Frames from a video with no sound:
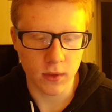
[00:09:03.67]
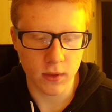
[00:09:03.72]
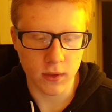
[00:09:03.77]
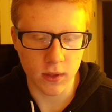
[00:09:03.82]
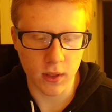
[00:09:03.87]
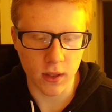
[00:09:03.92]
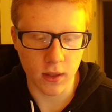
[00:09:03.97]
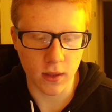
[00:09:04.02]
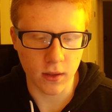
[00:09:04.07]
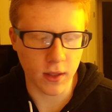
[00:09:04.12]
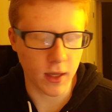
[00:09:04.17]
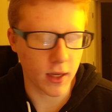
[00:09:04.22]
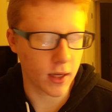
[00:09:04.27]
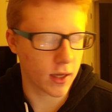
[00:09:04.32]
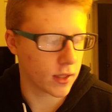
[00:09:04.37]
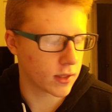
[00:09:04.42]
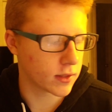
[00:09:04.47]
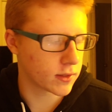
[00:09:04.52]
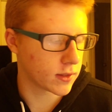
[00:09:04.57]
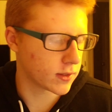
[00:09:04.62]
See, the thing
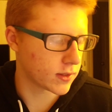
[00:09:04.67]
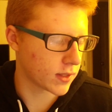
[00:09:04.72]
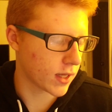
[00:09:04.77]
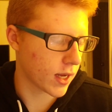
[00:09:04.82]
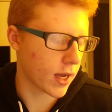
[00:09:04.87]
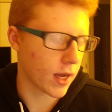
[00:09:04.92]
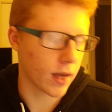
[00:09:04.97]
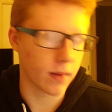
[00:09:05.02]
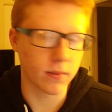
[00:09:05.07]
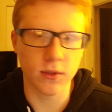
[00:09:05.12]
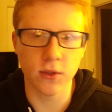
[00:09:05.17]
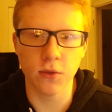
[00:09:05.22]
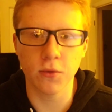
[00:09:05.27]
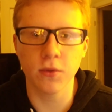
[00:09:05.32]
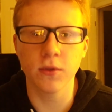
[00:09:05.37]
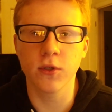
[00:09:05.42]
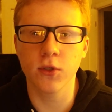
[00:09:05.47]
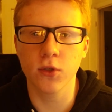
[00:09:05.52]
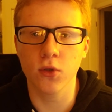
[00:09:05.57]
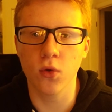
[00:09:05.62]
is that I'm
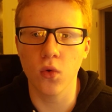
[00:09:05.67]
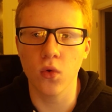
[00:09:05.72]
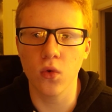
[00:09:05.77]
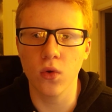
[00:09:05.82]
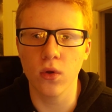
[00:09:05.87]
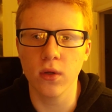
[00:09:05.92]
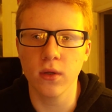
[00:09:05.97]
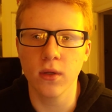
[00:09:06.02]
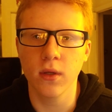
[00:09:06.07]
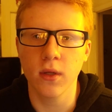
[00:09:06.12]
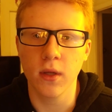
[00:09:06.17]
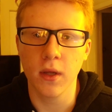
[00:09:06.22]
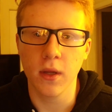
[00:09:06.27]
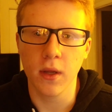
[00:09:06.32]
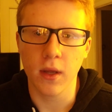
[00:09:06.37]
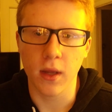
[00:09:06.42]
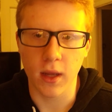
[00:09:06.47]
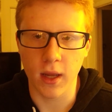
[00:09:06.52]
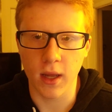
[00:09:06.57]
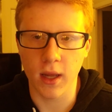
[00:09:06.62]
doing school,
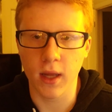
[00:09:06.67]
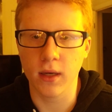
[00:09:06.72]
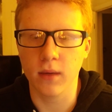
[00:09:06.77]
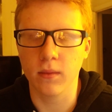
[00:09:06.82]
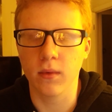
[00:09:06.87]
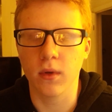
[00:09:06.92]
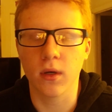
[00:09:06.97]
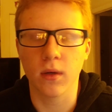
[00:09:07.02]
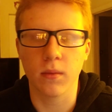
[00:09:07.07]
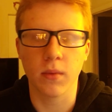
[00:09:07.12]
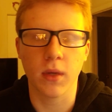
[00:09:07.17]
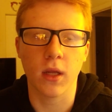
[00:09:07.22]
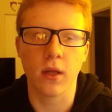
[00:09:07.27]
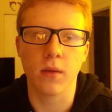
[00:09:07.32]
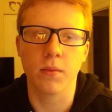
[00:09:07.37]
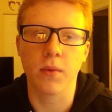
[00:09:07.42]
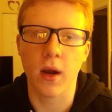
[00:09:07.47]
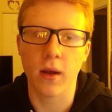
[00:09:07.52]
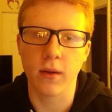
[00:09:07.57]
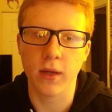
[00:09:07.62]
and I'm gonna
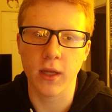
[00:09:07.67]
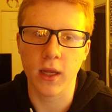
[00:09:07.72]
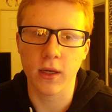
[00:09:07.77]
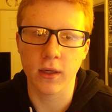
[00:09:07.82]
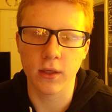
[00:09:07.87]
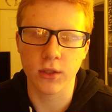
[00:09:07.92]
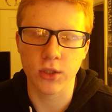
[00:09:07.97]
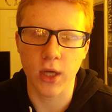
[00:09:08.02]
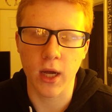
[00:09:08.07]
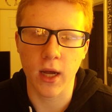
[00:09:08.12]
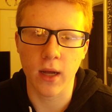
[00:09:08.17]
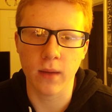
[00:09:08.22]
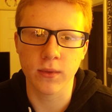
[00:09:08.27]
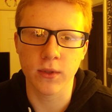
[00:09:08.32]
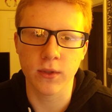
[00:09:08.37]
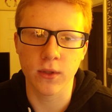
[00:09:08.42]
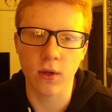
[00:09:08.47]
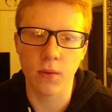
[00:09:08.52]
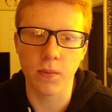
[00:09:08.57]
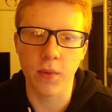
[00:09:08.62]
be probably getting a job.
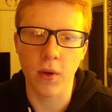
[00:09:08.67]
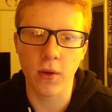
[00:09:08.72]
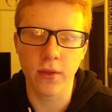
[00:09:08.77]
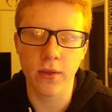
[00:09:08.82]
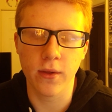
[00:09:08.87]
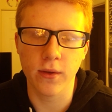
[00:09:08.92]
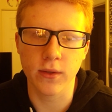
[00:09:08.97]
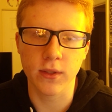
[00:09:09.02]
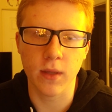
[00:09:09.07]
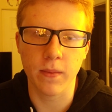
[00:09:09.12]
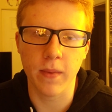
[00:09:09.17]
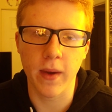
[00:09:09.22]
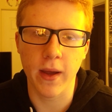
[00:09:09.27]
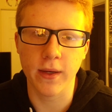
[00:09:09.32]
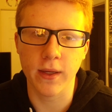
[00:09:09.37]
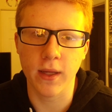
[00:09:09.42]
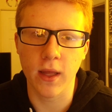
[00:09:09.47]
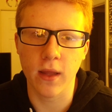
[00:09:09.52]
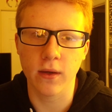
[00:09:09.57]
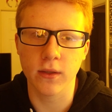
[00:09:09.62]
So both of those
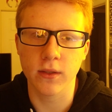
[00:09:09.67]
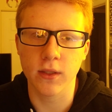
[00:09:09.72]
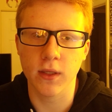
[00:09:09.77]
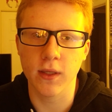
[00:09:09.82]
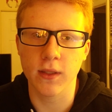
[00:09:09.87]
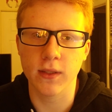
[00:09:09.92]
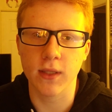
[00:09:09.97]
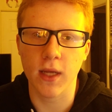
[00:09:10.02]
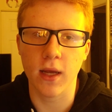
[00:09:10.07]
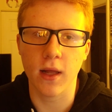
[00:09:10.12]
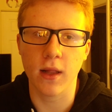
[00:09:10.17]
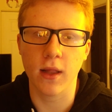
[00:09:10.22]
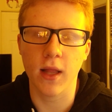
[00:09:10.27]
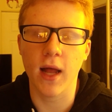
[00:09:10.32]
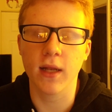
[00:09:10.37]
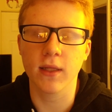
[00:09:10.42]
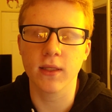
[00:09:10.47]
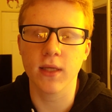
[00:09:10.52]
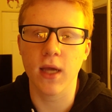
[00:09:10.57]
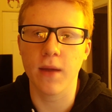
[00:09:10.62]
combined together is gonna take a
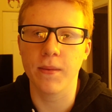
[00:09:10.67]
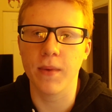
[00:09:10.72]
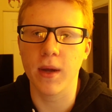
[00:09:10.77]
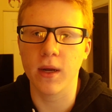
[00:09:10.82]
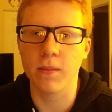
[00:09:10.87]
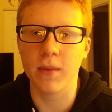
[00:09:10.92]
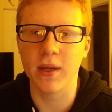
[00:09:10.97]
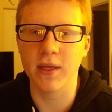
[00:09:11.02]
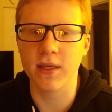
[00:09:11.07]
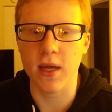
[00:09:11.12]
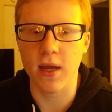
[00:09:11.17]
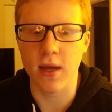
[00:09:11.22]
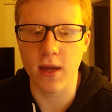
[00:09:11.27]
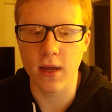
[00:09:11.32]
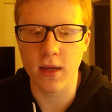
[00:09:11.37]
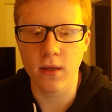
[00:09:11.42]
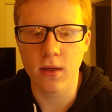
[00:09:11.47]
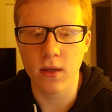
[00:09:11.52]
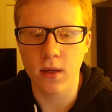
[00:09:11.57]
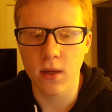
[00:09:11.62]
lot of time out of my
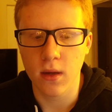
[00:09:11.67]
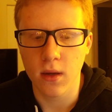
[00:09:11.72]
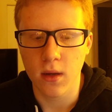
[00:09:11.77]
day.